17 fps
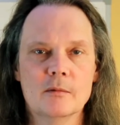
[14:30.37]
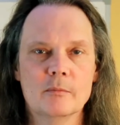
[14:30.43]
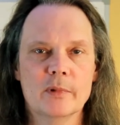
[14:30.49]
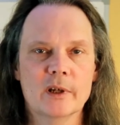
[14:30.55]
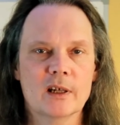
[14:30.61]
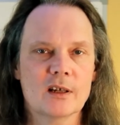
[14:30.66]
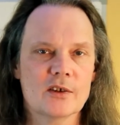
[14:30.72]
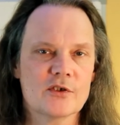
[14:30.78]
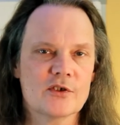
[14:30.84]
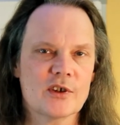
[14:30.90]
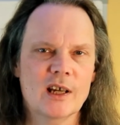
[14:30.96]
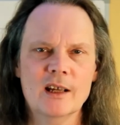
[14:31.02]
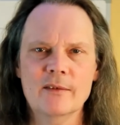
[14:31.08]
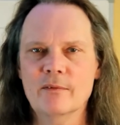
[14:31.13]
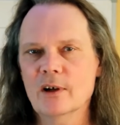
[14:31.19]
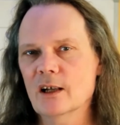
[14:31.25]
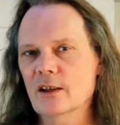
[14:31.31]
Because
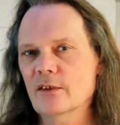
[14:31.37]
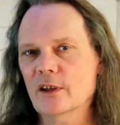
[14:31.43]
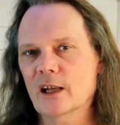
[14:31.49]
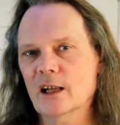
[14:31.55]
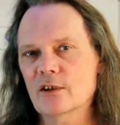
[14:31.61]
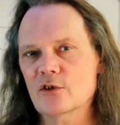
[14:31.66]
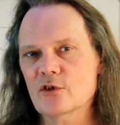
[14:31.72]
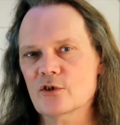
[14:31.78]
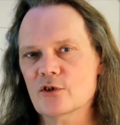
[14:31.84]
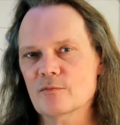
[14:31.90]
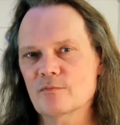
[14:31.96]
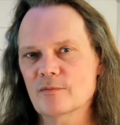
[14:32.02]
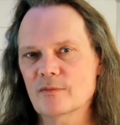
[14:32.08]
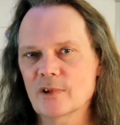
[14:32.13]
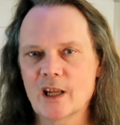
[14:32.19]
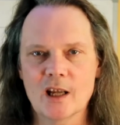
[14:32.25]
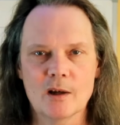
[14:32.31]
I find that I just
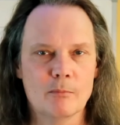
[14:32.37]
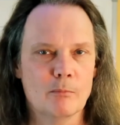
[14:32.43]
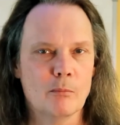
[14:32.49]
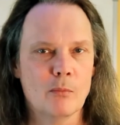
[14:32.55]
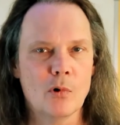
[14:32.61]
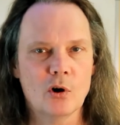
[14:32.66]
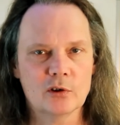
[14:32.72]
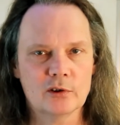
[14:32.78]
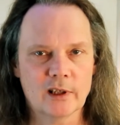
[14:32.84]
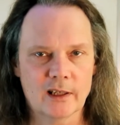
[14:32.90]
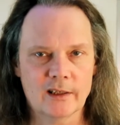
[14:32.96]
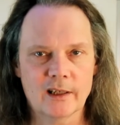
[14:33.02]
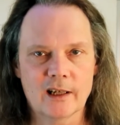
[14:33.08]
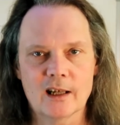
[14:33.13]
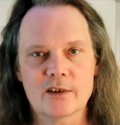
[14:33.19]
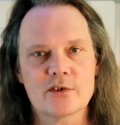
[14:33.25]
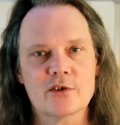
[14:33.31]
can't
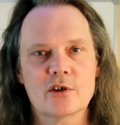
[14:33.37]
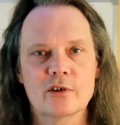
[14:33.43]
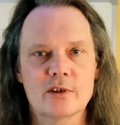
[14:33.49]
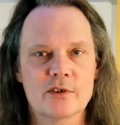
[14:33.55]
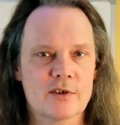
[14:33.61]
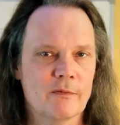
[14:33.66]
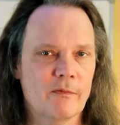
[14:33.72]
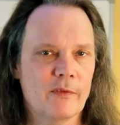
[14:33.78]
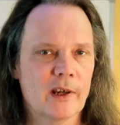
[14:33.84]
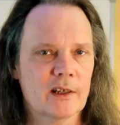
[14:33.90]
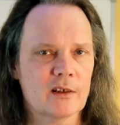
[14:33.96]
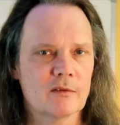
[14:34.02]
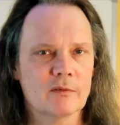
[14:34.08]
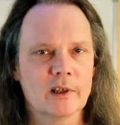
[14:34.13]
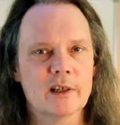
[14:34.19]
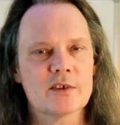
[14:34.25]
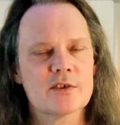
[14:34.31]
multitask as
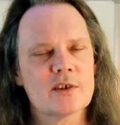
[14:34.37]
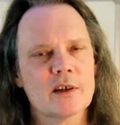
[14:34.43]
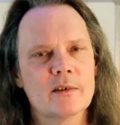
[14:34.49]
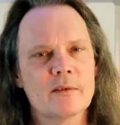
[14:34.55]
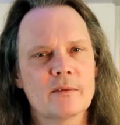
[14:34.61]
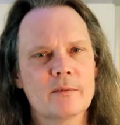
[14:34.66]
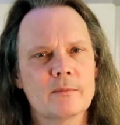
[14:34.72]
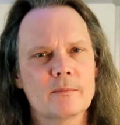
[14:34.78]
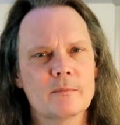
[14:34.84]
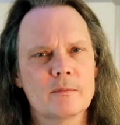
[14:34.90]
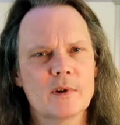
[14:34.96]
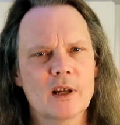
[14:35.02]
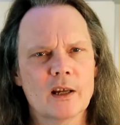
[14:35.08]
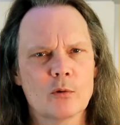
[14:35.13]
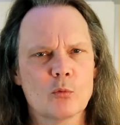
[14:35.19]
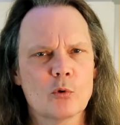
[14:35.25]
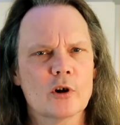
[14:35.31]
effectively as if
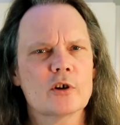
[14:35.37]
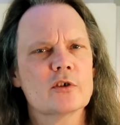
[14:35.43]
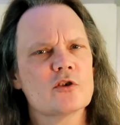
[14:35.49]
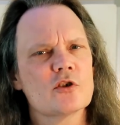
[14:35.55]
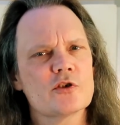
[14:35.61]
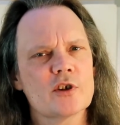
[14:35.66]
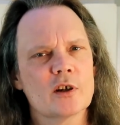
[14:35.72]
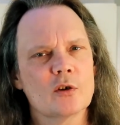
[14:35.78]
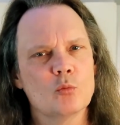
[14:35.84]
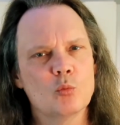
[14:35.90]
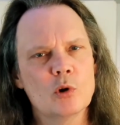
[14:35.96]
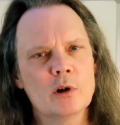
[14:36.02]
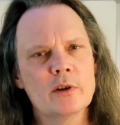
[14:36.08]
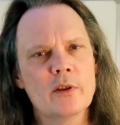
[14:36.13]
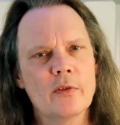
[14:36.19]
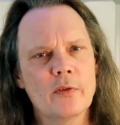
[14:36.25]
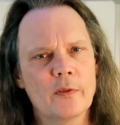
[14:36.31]
I work just on
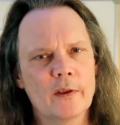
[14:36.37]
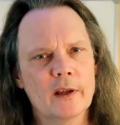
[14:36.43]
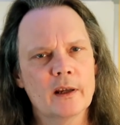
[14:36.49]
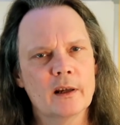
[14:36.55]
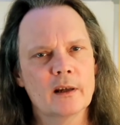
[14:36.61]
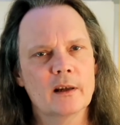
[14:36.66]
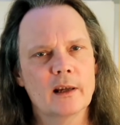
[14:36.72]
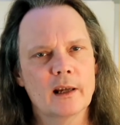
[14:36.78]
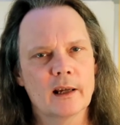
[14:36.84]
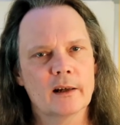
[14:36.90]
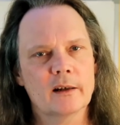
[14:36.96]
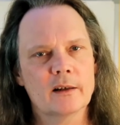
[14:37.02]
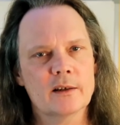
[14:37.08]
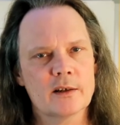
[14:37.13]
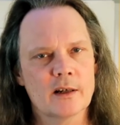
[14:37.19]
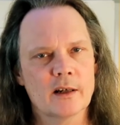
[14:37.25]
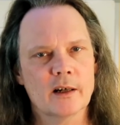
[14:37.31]
one thing at a
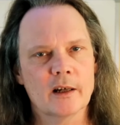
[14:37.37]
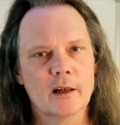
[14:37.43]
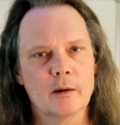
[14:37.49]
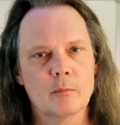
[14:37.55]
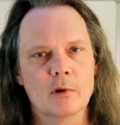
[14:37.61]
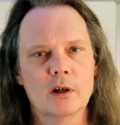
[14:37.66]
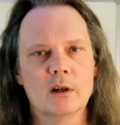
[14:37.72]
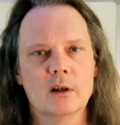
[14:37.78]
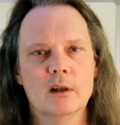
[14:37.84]
time.